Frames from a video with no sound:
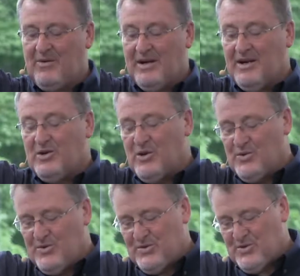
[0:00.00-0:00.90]
We're going to
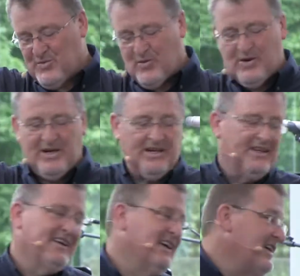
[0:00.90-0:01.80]
close this
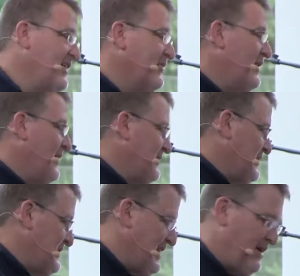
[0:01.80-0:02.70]
morning around
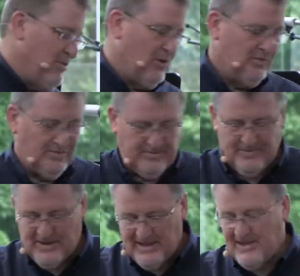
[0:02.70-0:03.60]
this table.
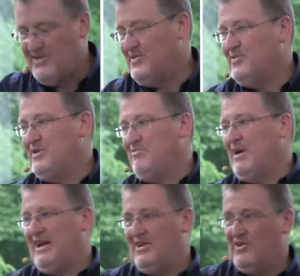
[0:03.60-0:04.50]
It is a
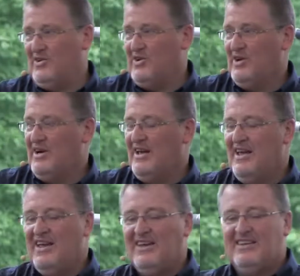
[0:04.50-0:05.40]
reminder
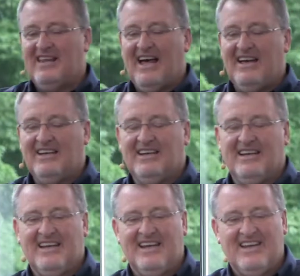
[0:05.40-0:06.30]

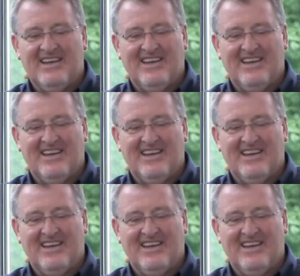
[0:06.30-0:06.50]
that